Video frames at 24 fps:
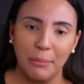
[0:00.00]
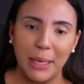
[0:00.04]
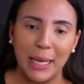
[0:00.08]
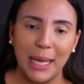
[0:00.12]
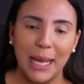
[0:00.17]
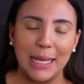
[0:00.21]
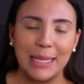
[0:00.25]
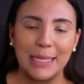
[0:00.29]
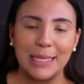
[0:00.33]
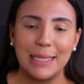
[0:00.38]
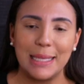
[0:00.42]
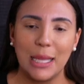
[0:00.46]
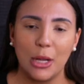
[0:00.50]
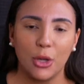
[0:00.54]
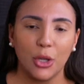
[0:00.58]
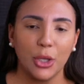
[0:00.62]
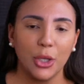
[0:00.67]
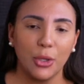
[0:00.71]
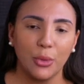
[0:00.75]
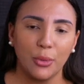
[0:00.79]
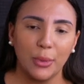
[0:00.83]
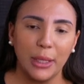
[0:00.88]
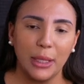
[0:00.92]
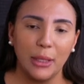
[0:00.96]
because they're
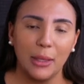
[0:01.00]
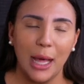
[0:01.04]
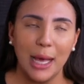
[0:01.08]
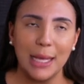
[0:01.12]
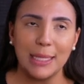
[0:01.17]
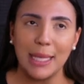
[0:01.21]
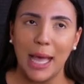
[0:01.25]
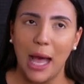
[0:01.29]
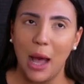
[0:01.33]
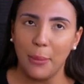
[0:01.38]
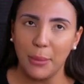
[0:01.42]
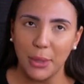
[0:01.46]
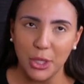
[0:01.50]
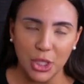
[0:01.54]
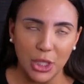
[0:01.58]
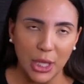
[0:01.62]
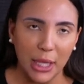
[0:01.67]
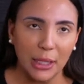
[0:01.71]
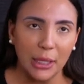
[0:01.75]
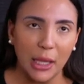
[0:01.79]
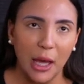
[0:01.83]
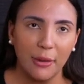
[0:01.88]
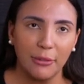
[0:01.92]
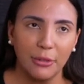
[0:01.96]
going to realize how much
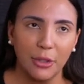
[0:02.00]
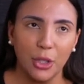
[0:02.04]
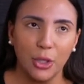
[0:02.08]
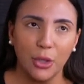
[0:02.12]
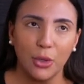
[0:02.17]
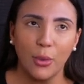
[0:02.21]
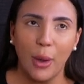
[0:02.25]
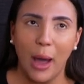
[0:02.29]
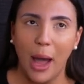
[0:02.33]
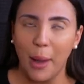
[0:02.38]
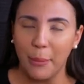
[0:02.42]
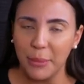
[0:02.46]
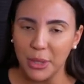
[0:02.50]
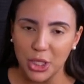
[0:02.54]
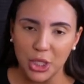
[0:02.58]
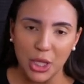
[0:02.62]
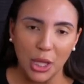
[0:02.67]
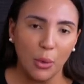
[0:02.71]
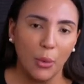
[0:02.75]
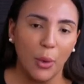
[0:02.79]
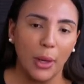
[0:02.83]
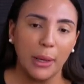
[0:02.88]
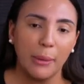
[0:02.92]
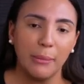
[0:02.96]
they love you, how much
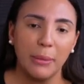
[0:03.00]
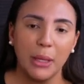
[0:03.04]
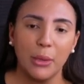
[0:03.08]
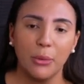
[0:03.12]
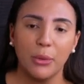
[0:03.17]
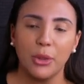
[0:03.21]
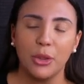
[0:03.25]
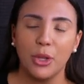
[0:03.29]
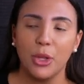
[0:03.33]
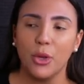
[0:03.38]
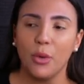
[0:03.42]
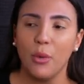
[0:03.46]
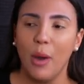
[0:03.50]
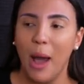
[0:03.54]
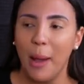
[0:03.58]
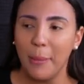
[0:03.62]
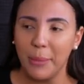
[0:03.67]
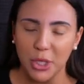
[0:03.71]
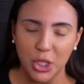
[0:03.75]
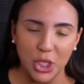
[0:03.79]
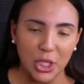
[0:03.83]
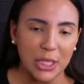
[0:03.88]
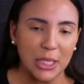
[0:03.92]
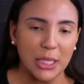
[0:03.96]
they want to be with you, how
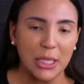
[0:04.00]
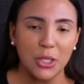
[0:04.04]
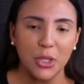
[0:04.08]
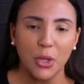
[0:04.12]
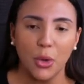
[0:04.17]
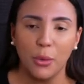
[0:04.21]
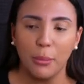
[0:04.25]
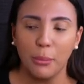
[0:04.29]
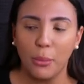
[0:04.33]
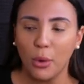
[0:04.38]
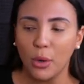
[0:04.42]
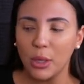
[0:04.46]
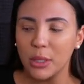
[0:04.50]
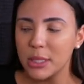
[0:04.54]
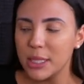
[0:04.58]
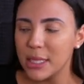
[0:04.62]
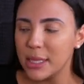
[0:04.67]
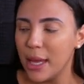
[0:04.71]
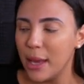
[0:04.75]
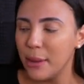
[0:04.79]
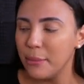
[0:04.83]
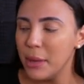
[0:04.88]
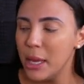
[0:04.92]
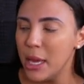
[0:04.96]
much this is so important
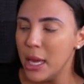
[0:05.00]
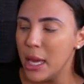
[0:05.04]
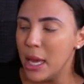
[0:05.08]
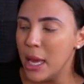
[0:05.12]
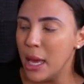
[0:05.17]
to them.